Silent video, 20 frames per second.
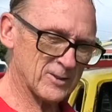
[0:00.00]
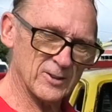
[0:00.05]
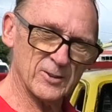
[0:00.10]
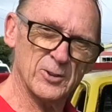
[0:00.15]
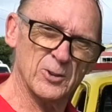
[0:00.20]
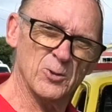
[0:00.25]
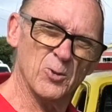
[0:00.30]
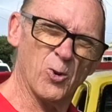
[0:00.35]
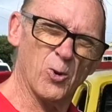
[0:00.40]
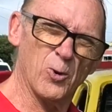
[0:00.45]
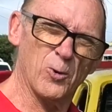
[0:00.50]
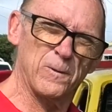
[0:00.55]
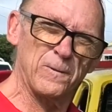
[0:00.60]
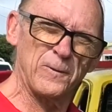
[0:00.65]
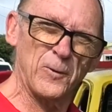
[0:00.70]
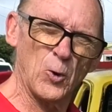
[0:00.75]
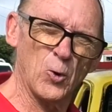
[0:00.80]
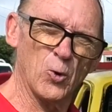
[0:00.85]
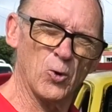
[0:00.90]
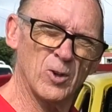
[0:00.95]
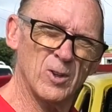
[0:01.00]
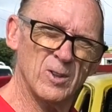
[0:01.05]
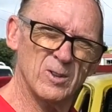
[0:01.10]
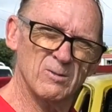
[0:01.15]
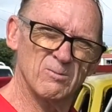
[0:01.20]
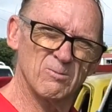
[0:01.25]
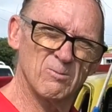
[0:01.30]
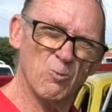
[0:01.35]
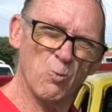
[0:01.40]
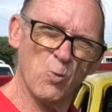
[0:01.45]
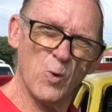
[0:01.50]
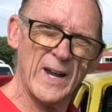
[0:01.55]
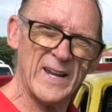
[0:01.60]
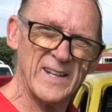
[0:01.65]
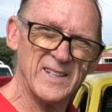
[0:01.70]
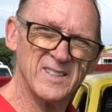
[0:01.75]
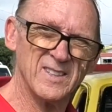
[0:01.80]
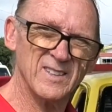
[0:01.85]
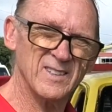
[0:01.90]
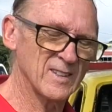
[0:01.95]
to do all four
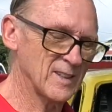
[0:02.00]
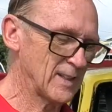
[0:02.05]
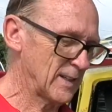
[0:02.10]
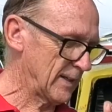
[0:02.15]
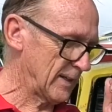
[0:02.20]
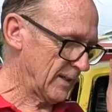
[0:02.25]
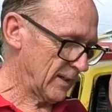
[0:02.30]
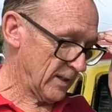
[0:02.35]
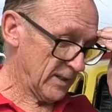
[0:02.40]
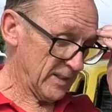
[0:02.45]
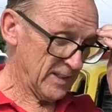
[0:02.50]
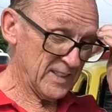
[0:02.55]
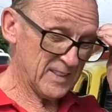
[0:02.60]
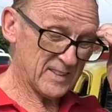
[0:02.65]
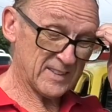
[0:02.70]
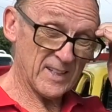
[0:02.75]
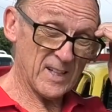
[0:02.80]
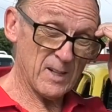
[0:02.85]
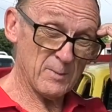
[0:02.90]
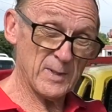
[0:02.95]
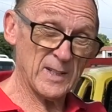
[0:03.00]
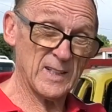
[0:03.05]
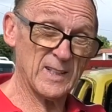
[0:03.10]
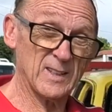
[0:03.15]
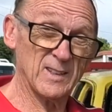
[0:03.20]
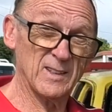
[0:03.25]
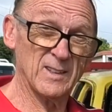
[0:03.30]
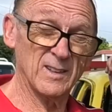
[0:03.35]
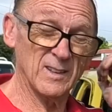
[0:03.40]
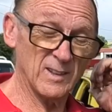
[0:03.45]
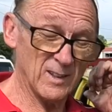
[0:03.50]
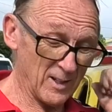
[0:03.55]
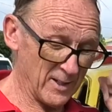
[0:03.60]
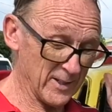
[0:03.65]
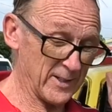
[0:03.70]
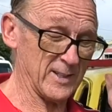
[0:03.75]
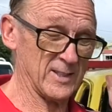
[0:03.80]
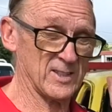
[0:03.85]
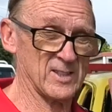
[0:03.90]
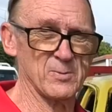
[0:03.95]
wet, there's going to be a
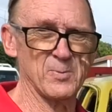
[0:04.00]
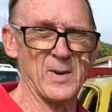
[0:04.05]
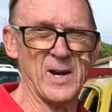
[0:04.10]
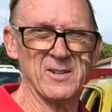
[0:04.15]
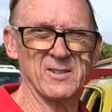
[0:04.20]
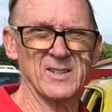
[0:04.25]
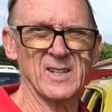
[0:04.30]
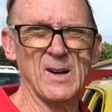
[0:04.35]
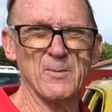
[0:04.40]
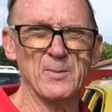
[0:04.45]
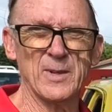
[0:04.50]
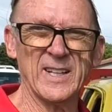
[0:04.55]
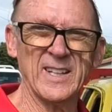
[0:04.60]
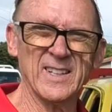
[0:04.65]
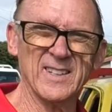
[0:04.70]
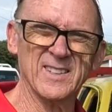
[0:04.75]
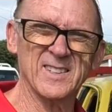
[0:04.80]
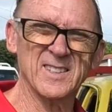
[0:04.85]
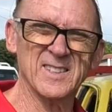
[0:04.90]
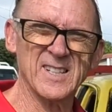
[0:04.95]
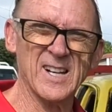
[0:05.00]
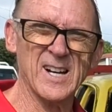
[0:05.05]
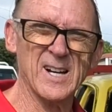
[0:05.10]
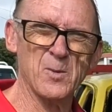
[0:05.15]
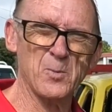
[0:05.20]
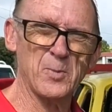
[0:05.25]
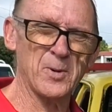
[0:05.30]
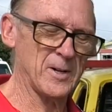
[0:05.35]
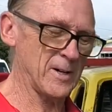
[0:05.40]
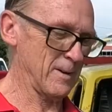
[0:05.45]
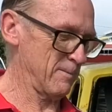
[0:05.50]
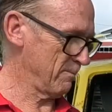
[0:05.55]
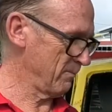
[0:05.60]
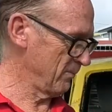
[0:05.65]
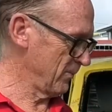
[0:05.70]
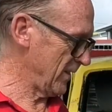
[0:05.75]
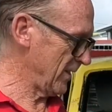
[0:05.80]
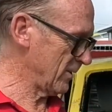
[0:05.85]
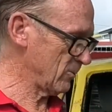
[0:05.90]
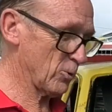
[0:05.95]
lot of smoke coming out of the tailpipe.
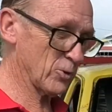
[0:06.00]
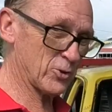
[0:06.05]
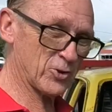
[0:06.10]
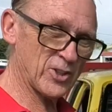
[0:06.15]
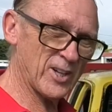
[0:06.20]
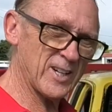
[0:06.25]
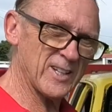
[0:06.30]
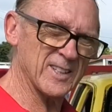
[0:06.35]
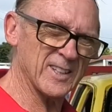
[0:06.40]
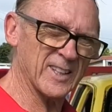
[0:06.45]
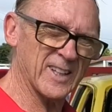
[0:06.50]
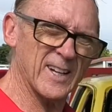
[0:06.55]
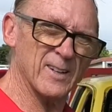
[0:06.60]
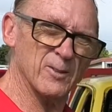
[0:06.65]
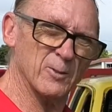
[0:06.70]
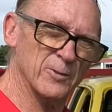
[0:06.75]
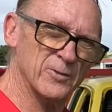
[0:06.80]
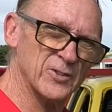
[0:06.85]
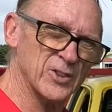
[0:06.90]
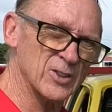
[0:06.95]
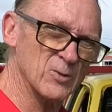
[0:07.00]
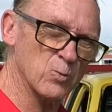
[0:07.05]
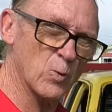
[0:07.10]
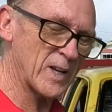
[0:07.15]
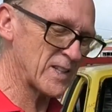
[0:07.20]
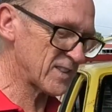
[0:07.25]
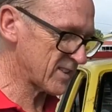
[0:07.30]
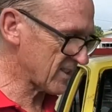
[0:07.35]
And we'll show you that with just one